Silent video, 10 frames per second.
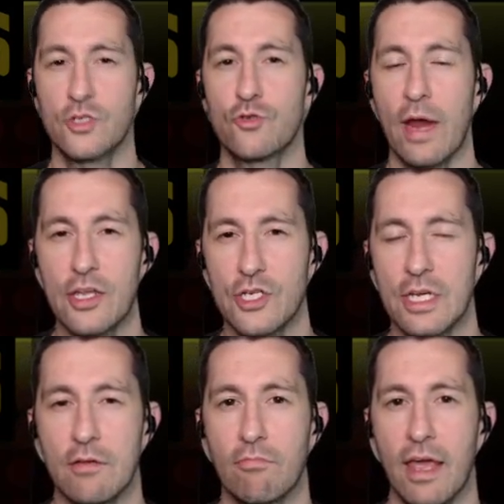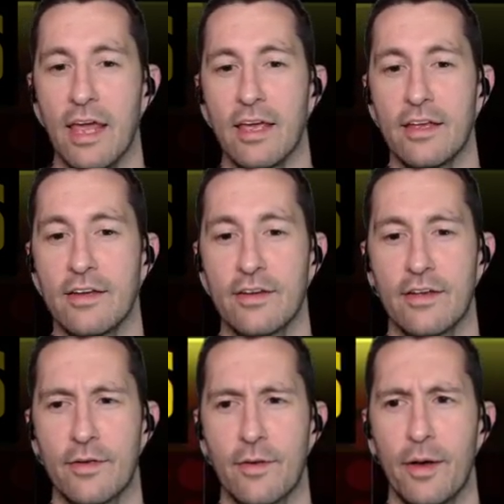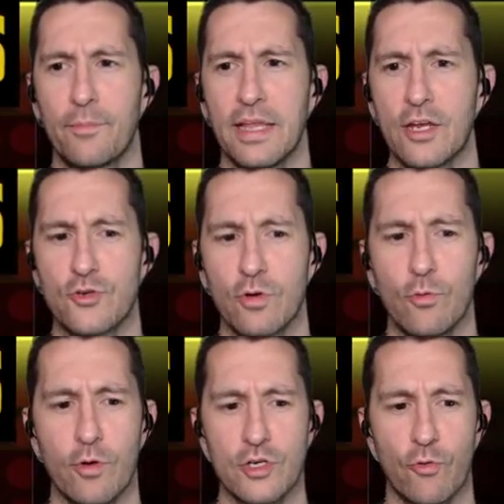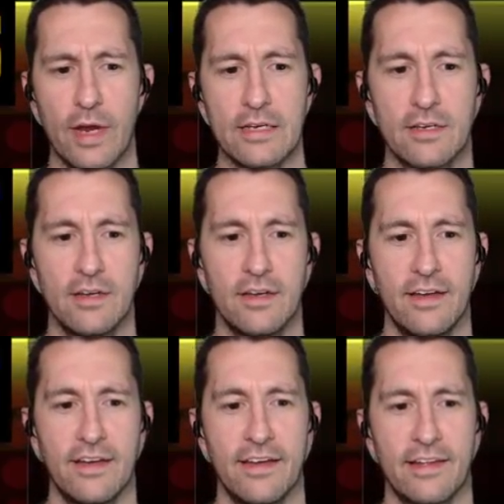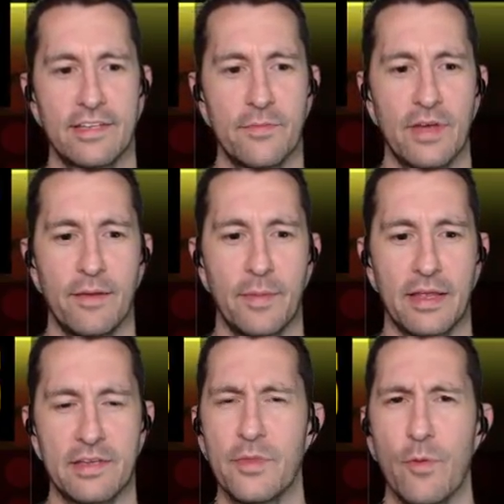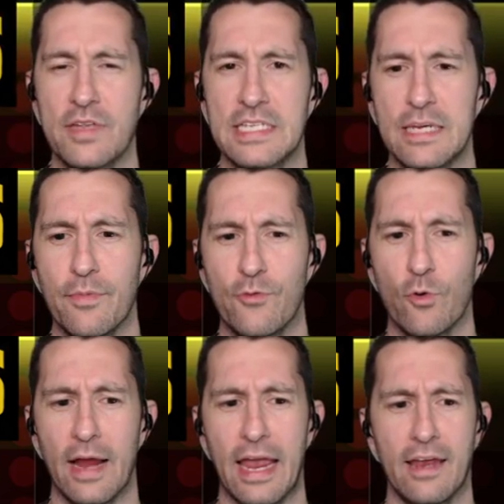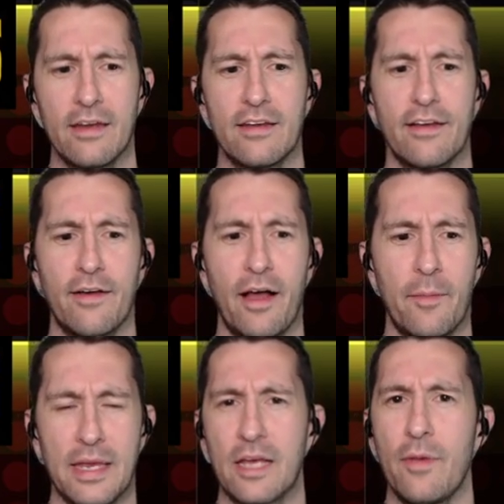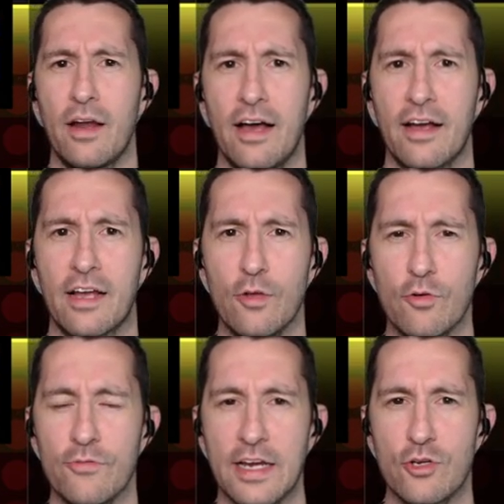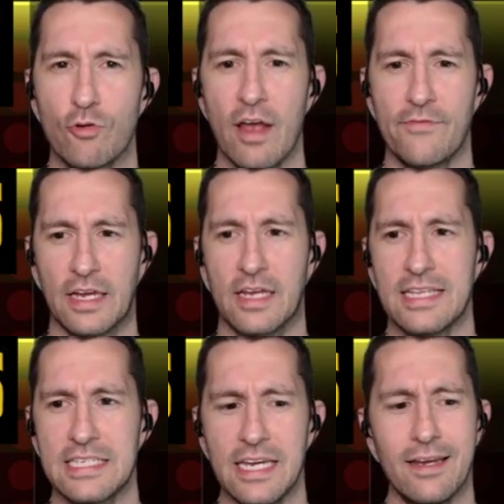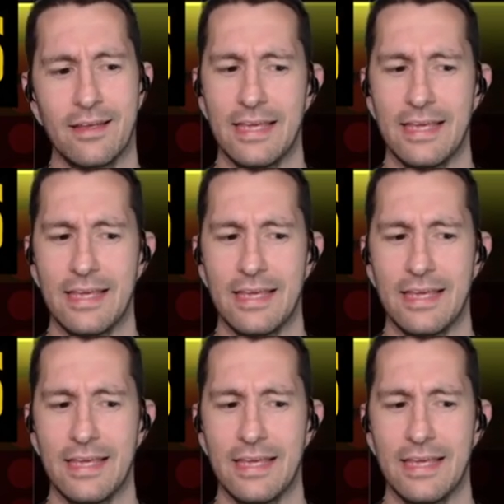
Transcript: Strategy and play control works great. Something we haven't seen before, and I mean, come on, a color vector graphic cutscene?